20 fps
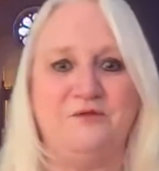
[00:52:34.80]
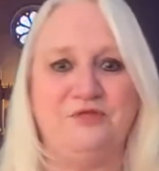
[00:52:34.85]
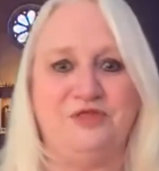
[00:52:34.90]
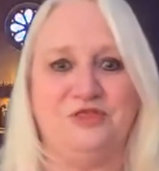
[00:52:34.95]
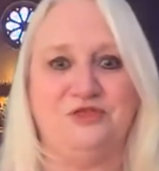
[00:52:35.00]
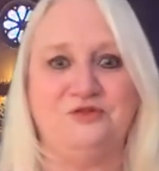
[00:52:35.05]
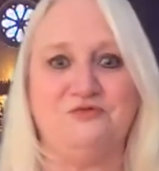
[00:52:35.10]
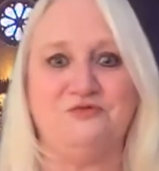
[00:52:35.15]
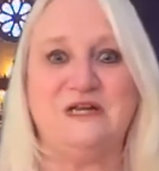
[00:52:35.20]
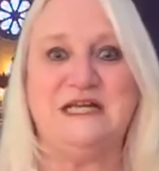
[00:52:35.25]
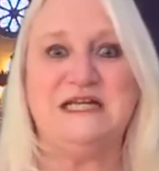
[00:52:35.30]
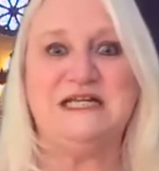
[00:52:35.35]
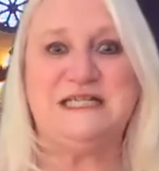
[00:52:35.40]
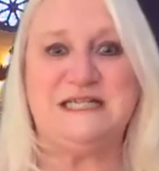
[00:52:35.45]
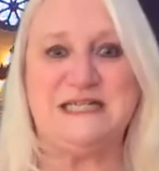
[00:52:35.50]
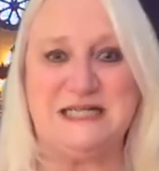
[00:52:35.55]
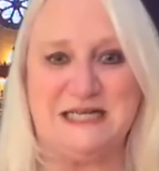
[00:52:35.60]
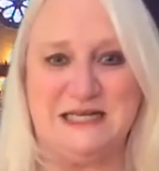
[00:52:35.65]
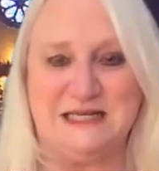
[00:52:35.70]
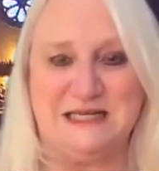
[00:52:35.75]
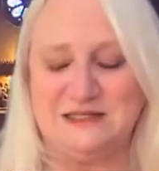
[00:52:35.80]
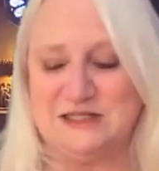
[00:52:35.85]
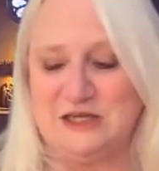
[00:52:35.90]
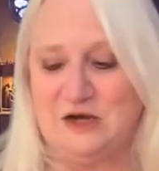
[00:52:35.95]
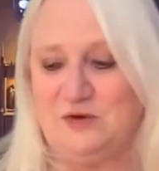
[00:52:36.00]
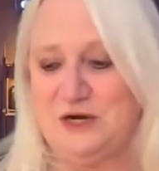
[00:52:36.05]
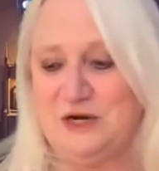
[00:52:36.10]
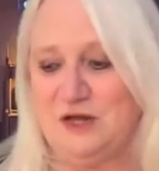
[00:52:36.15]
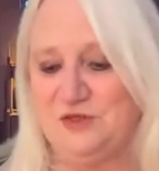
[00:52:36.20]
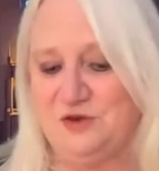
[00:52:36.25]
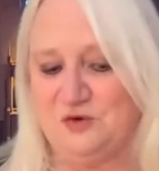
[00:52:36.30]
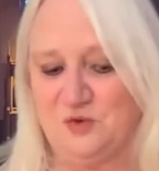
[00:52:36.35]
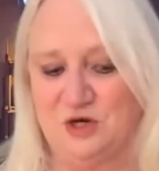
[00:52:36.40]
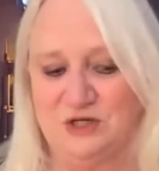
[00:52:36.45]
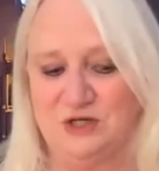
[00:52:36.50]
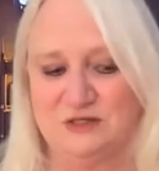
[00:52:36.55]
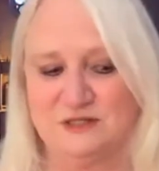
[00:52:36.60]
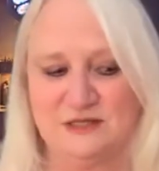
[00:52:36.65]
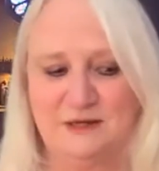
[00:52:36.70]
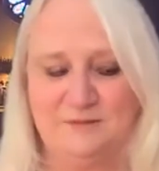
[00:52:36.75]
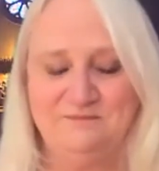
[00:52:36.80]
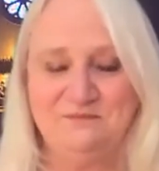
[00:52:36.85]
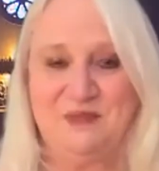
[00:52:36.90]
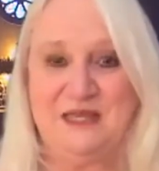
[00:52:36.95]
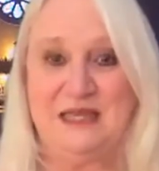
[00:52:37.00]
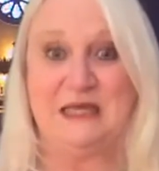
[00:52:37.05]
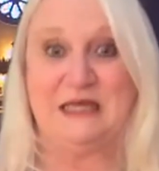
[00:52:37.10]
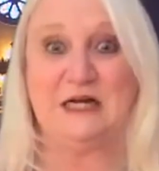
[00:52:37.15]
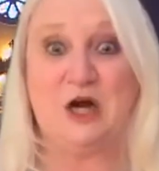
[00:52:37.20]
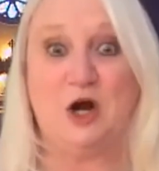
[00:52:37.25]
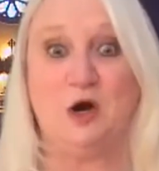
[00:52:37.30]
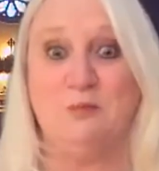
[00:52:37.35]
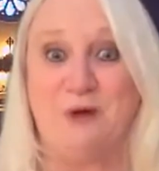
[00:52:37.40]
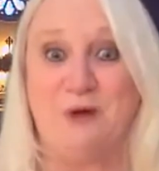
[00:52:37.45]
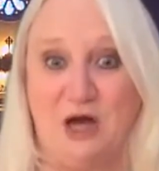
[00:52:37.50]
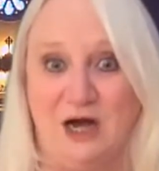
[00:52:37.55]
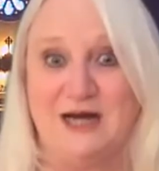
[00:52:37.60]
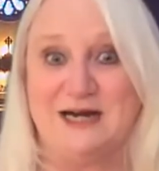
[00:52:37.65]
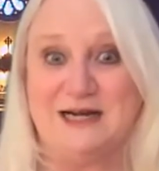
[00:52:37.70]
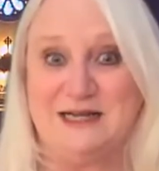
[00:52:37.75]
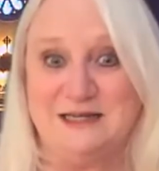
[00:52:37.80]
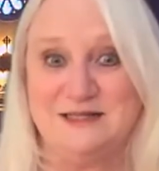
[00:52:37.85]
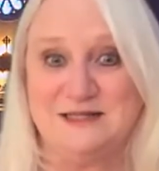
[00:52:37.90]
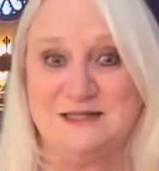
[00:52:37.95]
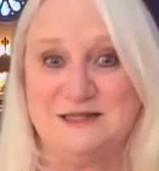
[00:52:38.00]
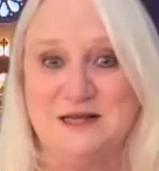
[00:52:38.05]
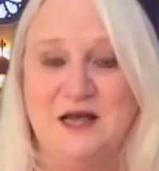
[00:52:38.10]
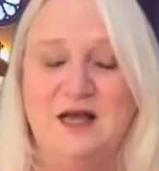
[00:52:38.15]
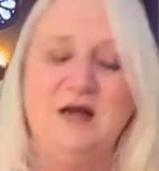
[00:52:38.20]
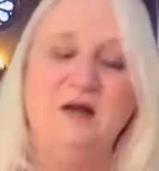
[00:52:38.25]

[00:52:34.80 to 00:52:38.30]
3D. So, in other words, in our bodies,